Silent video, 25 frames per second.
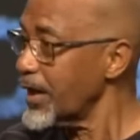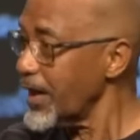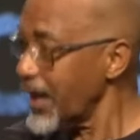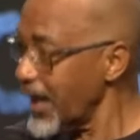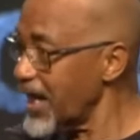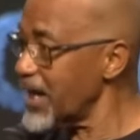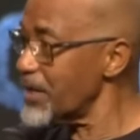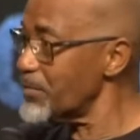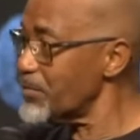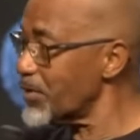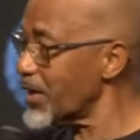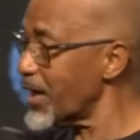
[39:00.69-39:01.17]

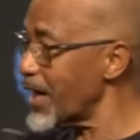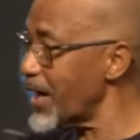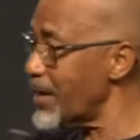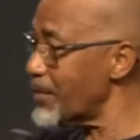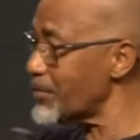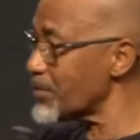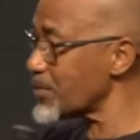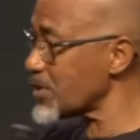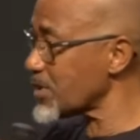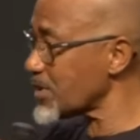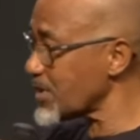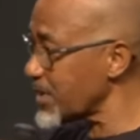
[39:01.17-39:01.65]

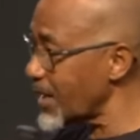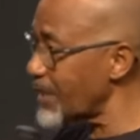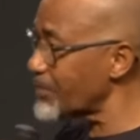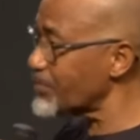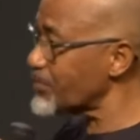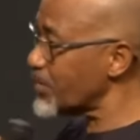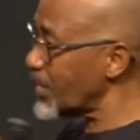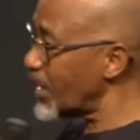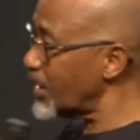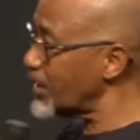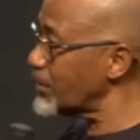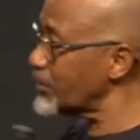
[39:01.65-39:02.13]
Abraham
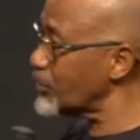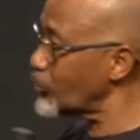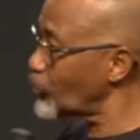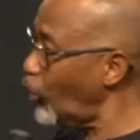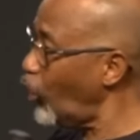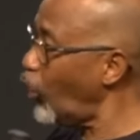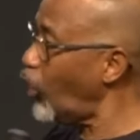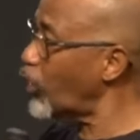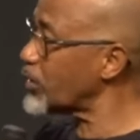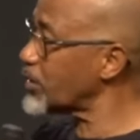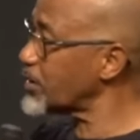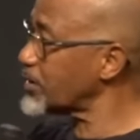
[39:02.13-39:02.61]
slept and
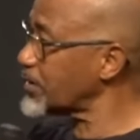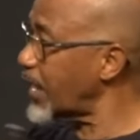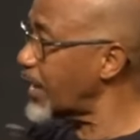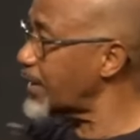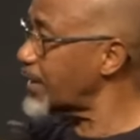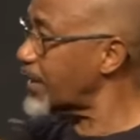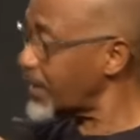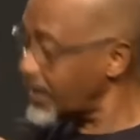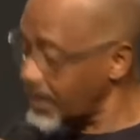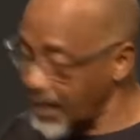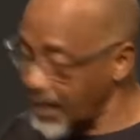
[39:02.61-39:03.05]
God cut a